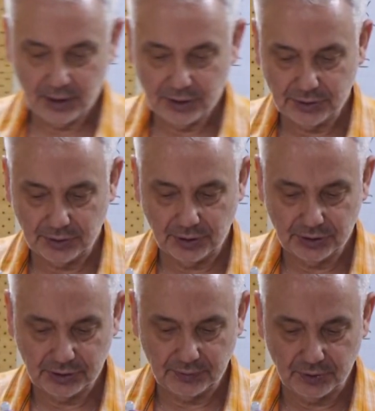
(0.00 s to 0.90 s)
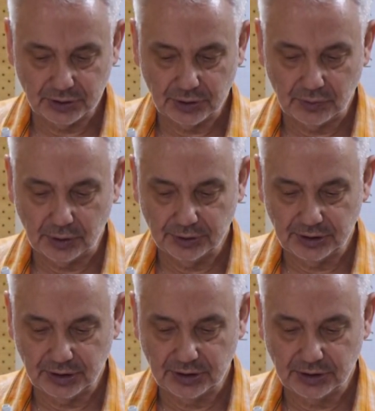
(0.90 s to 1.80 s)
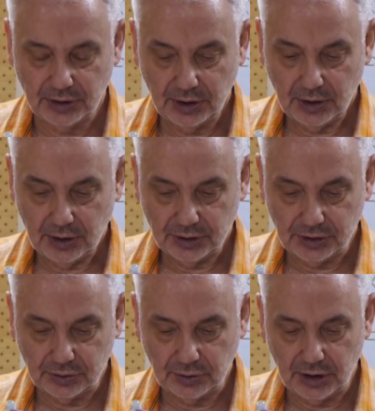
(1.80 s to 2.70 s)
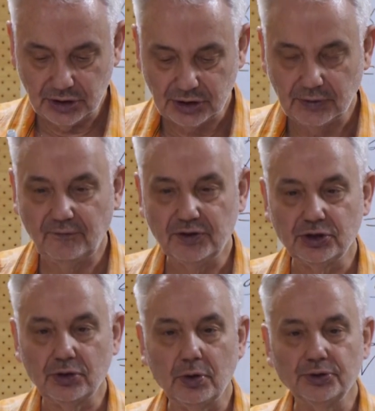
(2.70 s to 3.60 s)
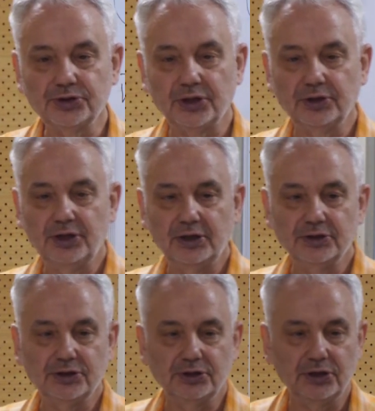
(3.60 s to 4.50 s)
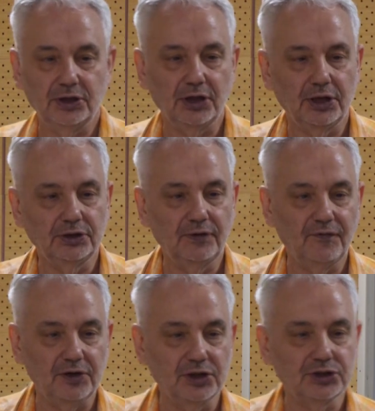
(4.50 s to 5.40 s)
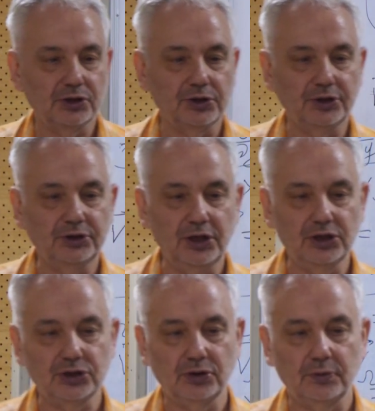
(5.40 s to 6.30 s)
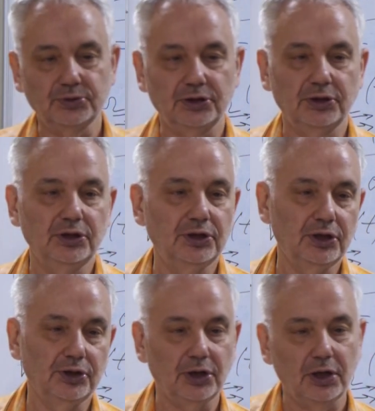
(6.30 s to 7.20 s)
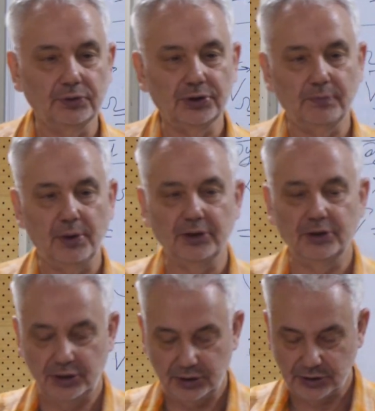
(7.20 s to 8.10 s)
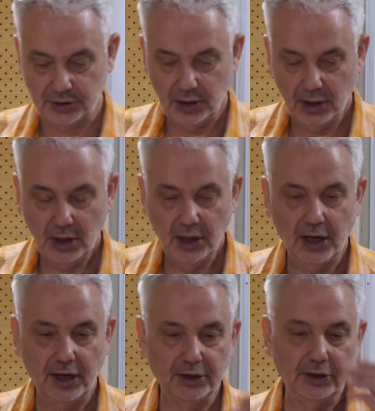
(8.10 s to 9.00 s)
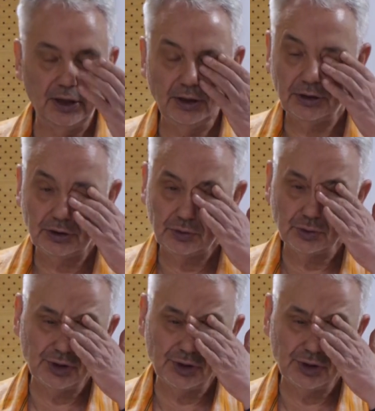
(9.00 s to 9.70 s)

So first of all, this situation with the constant density and differential rotation of the inner and outer boundaries are related to